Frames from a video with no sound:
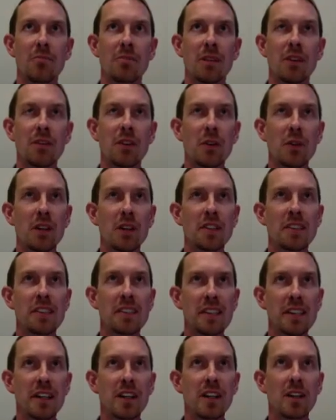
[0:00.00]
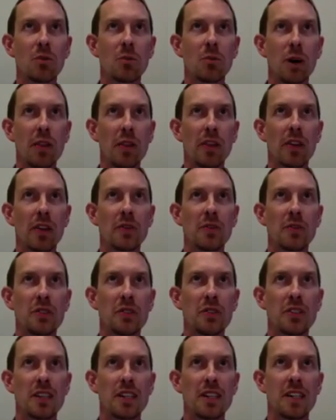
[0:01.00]
if you consider what
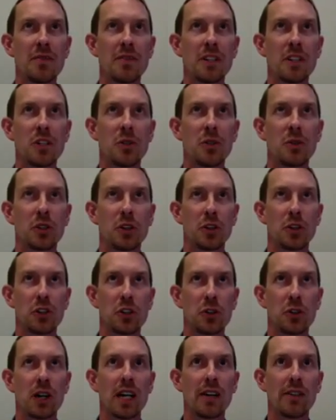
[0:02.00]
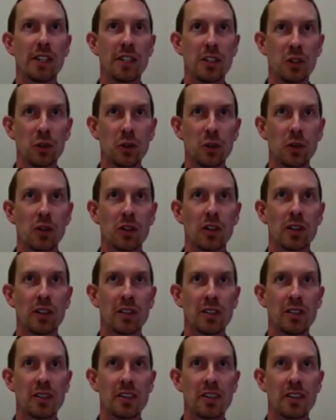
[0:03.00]
those individuals are striving
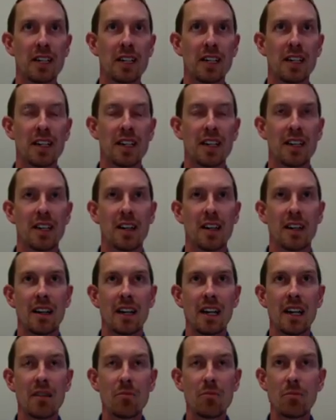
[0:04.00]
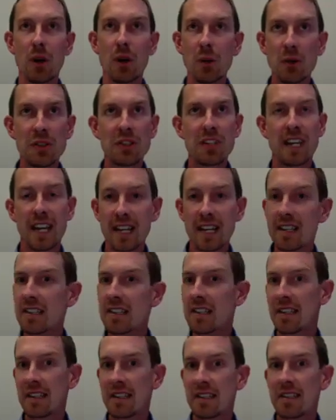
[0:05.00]
towards, in most
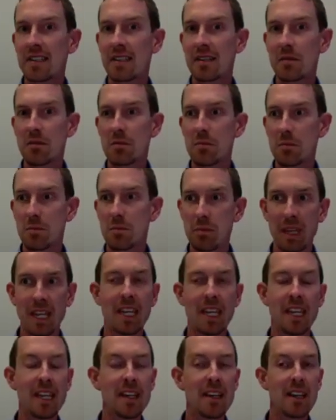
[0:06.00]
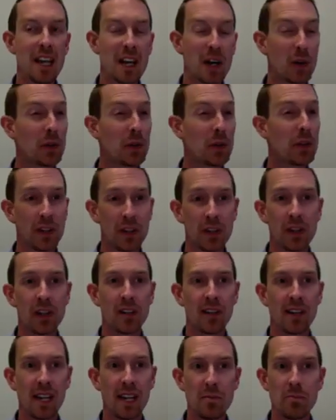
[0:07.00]
cases, being
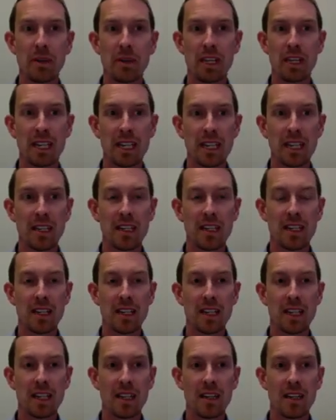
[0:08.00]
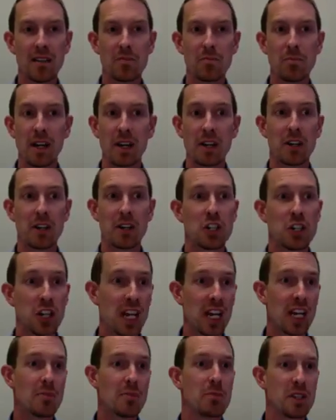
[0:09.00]
healthier and being in better
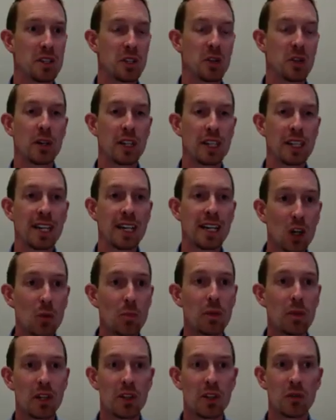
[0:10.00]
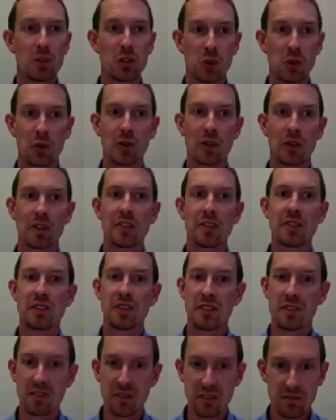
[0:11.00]
shape is going to help you
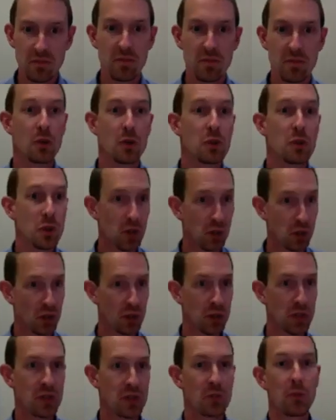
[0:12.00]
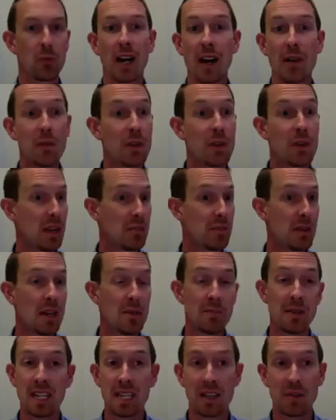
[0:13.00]
towards those goals, whatever they may
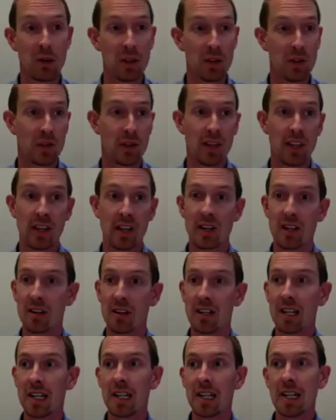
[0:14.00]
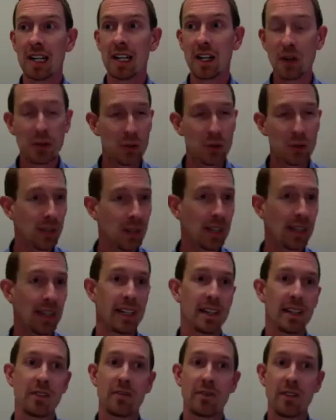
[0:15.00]
be, whether they are health
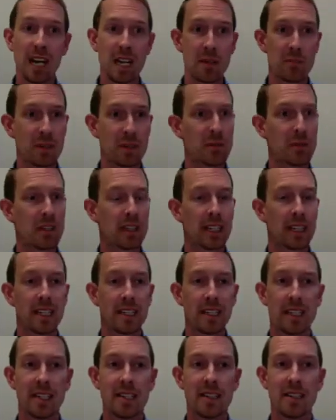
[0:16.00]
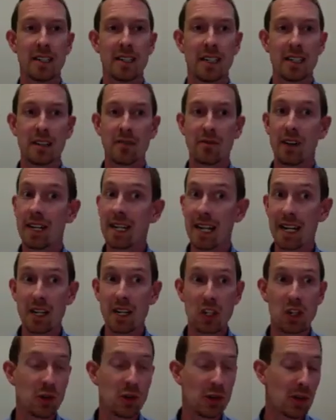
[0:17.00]
related, family related,
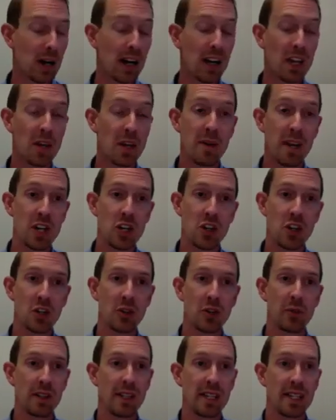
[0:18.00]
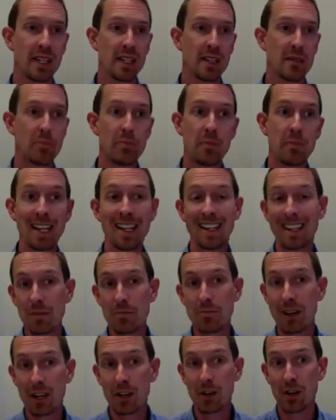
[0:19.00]
financial or occupational related. Being
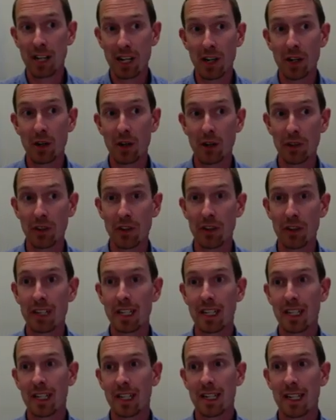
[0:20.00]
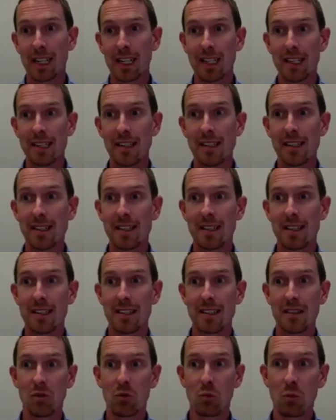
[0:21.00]
in better health
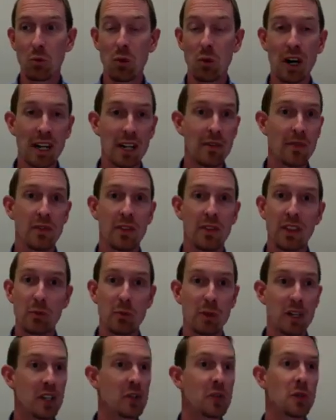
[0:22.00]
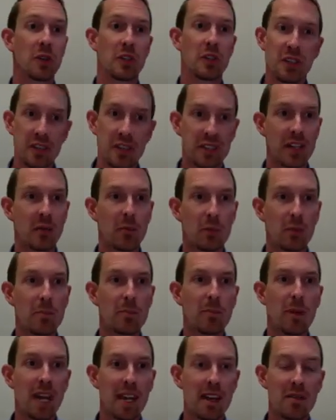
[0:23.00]
is one of the resources that one
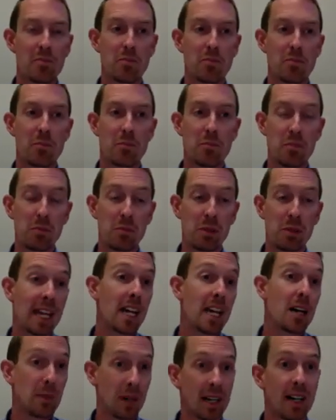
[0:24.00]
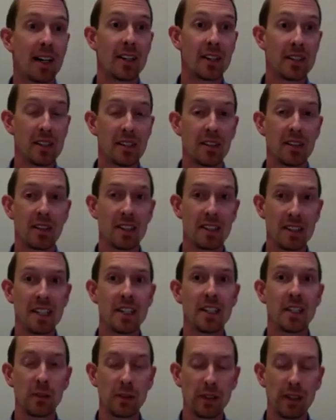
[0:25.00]
may play upon to
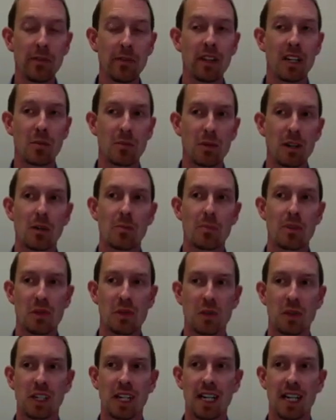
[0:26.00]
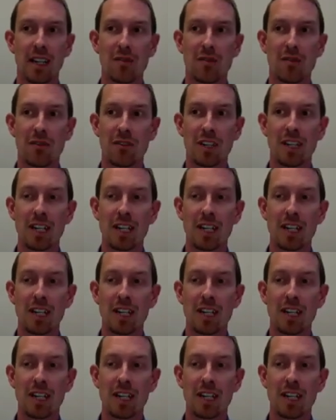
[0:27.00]
continue living a purposeful life.